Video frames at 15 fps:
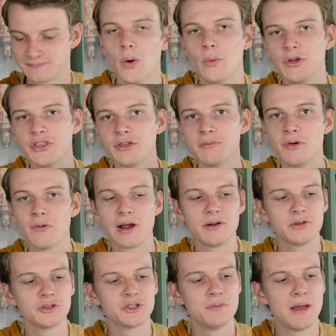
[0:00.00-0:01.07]
With the
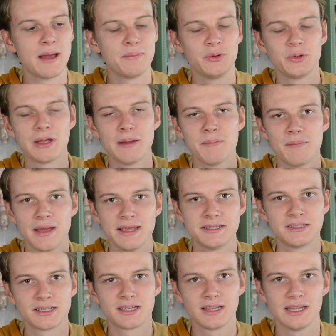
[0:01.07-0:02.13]
Marauders Map, you can
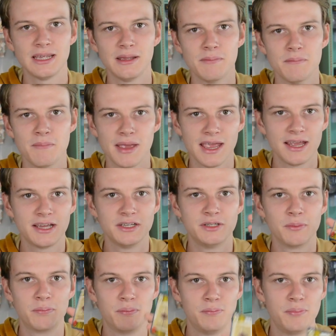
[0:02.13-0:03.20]
basically make
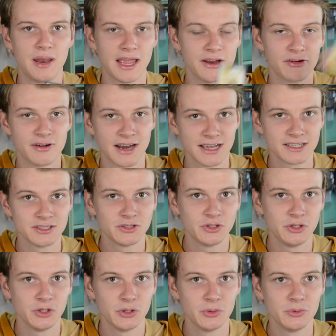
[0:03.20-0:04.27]
the player next to
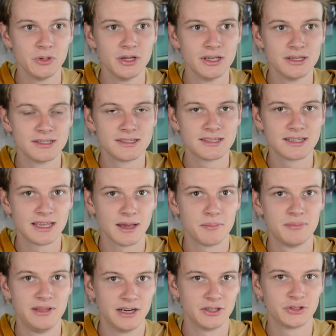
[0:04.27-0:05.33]
you
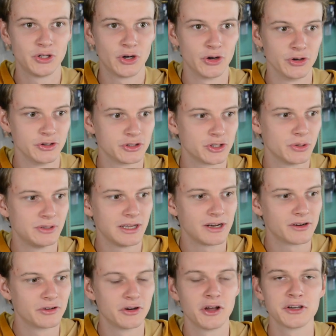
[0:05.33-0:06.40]
skip their turn. So they
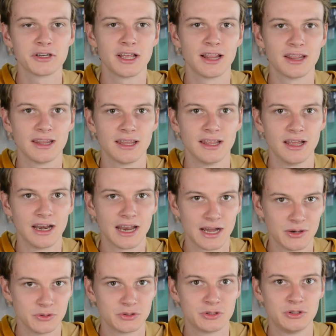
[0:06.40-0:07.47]
are not
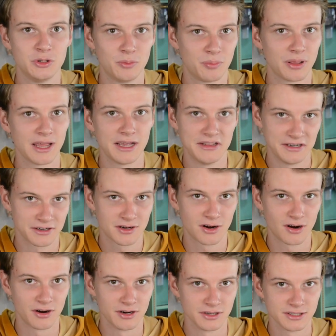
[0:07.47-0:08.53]
allowed to play their
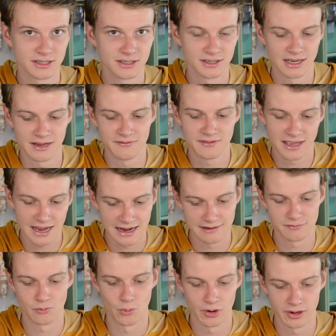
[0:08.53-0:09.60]
card if they
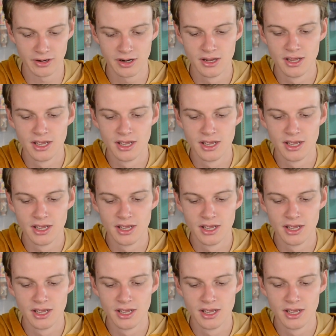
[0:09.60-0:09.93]
have one.